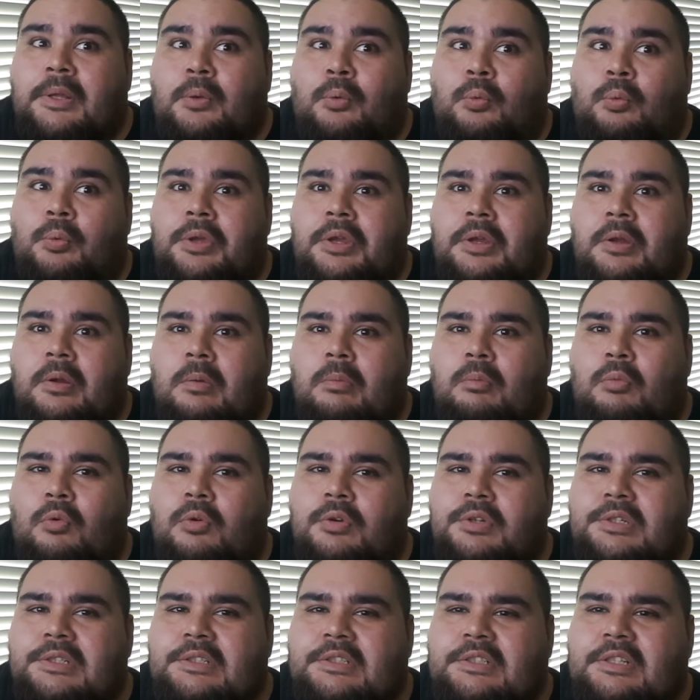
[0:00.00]
a week or
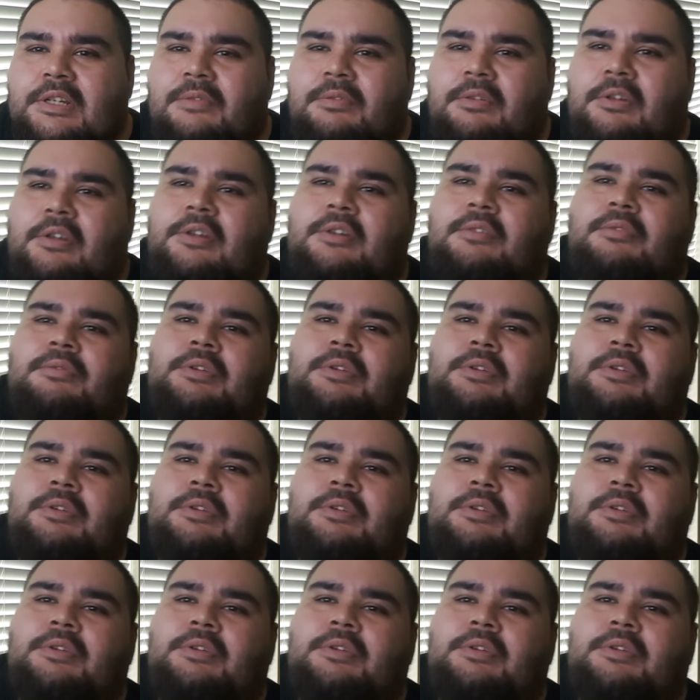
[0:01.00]
more since I've done a